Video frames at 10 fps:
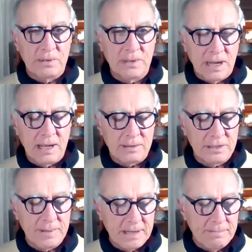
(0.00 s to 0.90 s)

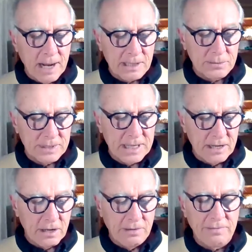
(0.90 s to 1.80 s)
Tibetan monks were sent
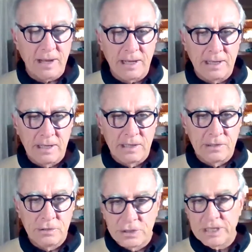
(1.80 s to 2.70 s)
over
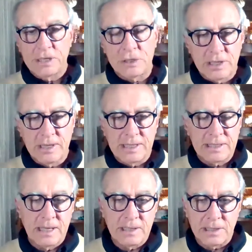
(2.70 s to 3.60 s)
to teach in these
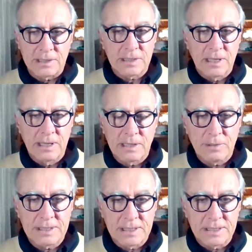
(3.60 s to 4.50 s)
centres, in these
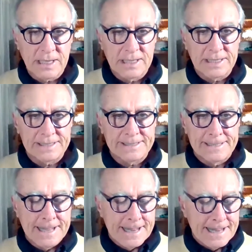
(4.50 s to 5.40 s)
Western centres.
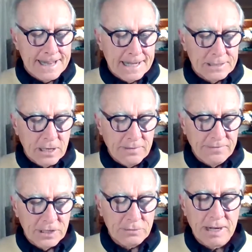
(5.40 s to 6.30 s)
So the
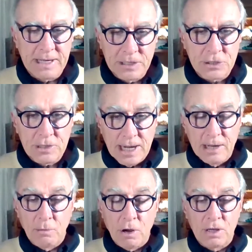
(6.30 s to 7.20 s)
first one in Australia
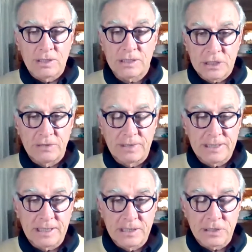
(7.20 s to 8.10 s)
was
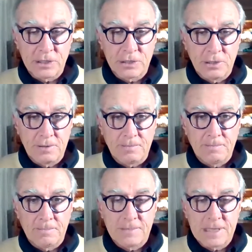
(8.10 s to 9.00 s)
Chenrezig Institute,
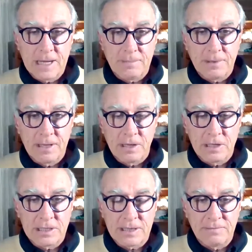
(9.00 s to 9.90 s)
set up in the early
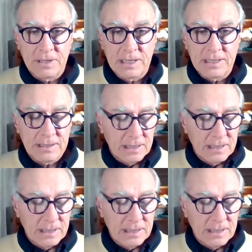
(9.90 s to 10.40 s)
70s.